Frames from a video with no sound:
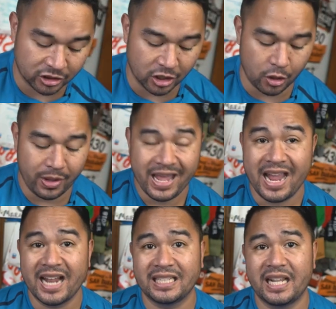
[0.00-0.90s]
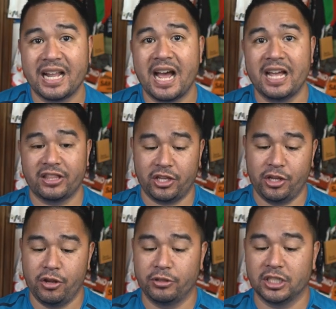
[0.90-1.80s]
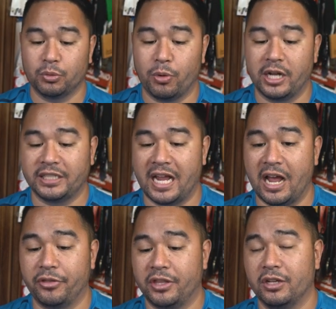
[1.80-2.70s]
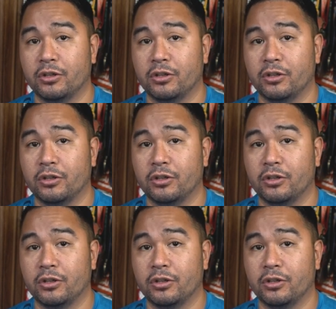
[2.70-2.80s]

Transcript: So it's not the hugest watch out there.